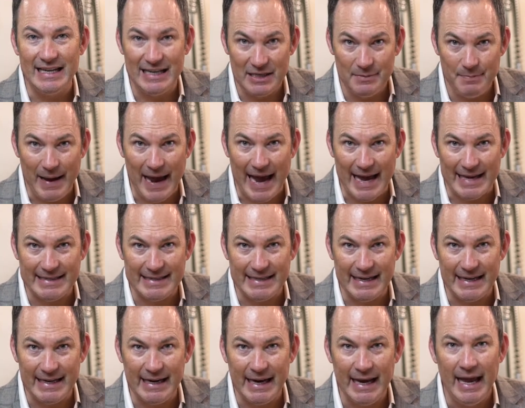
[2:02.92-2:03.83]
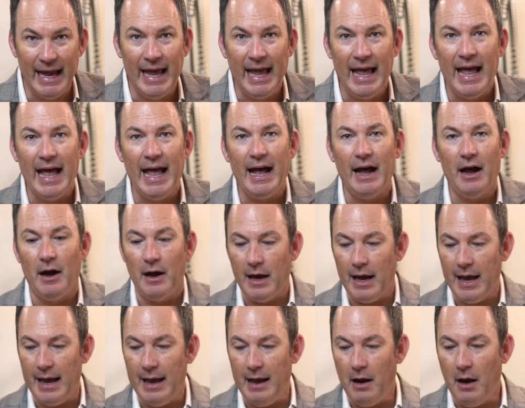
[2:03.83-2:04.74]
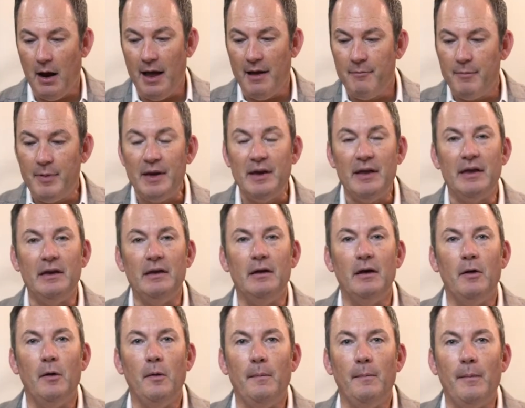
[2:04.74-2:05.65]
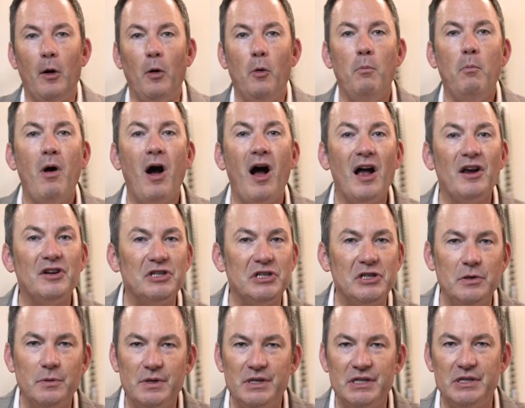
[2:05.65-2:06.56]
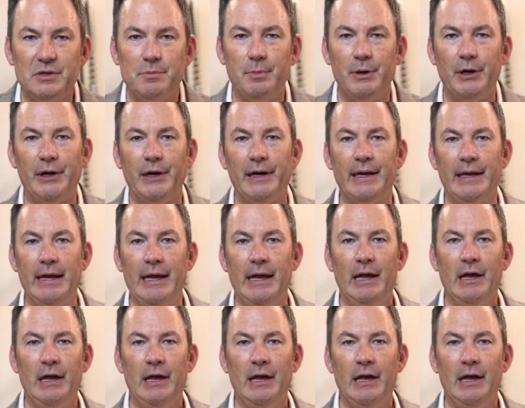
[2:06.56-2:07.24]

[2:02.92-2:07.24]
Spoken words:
his passing have been in homage to his spirit,